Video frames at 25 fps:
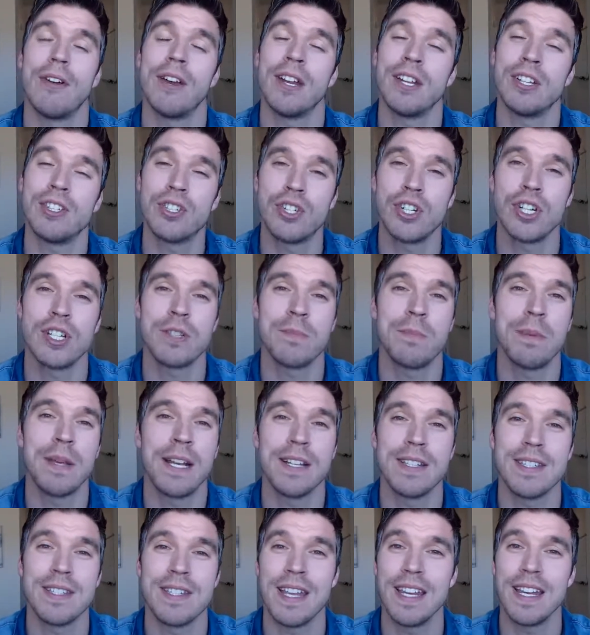And it's just
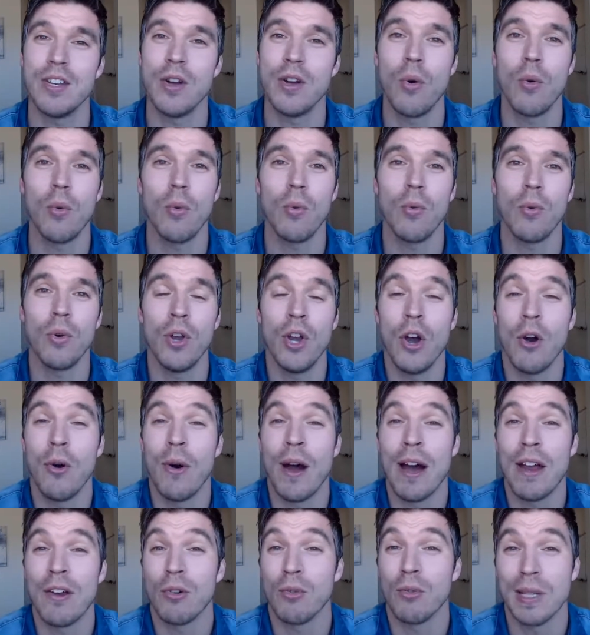because they don't know
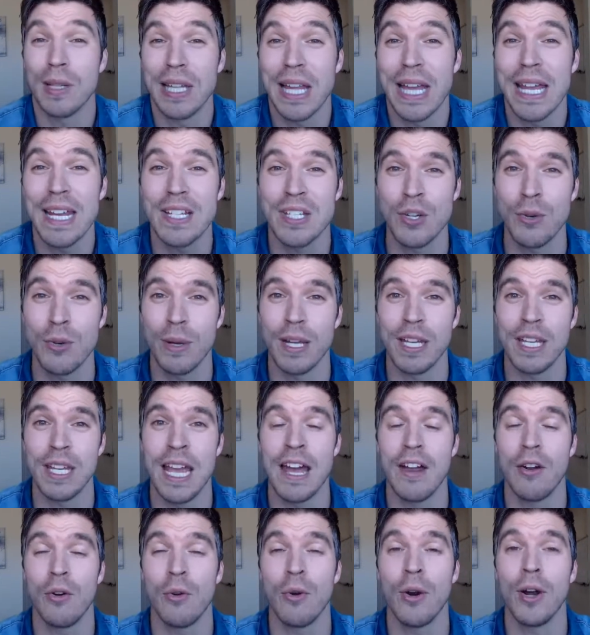how to relate to it
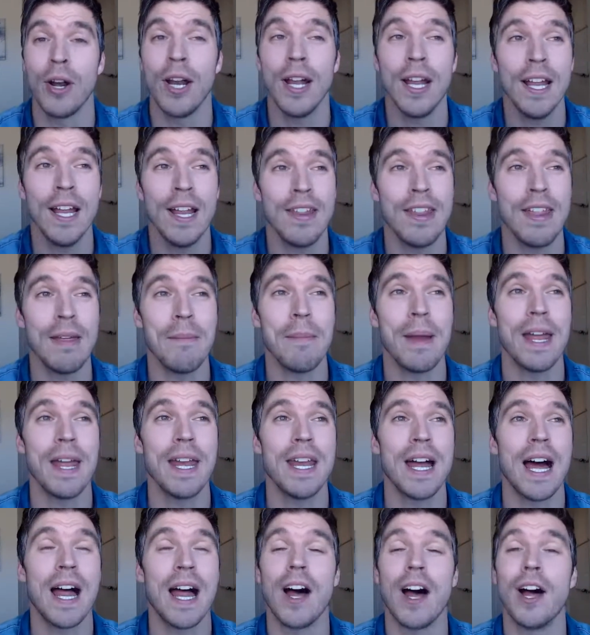yet, or they may
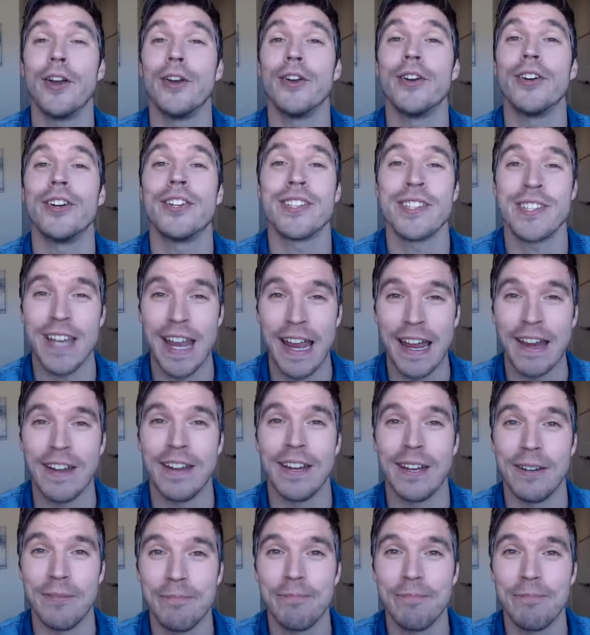not understand it.